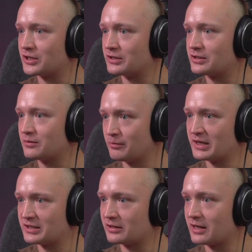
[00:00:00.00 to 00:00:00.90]
It's
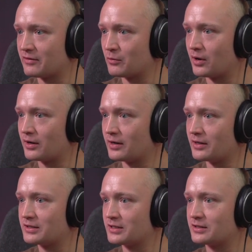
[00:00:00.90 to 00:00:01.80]
basically everyone, and
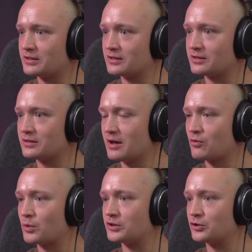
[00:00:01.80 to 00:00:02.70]
it's it's it's
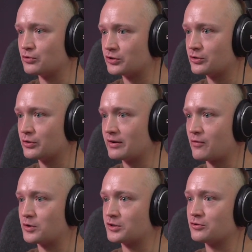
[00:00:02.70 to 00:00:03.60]
everyone's used to it.
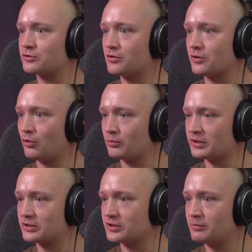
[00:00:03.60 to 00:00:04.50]
Everyone's used to the old
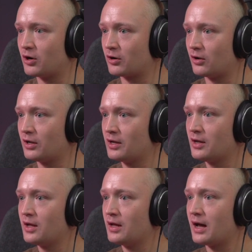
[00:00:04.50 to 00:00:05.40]
business model.
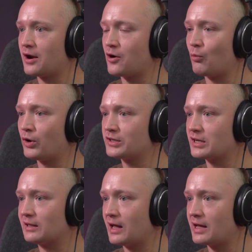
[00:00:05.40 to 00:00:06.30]
I don't know, what is
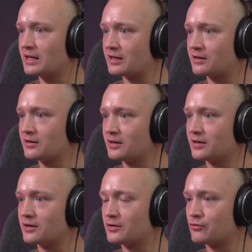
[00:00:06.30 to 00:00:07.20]
it like
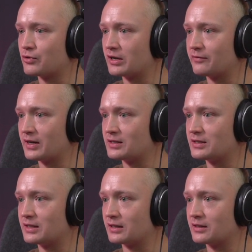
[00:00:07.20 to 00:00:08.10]
uh,
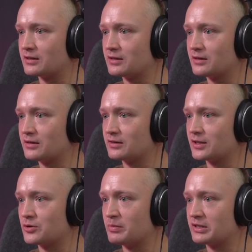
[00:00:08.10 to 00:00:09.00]
reinventing
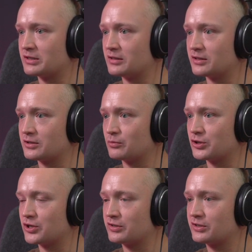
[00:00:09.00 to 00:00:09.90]
such a business
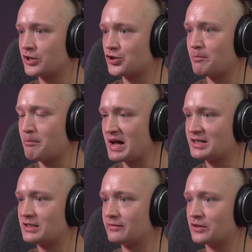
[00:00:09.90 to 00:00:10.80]
which has such a
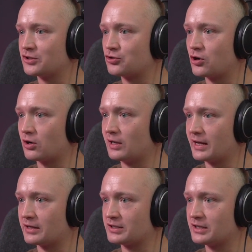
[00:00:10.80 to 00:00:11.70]
massive and strong
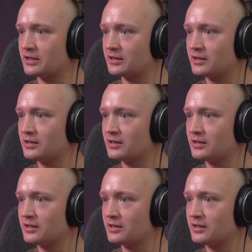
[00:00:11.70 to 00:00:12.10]
legacy?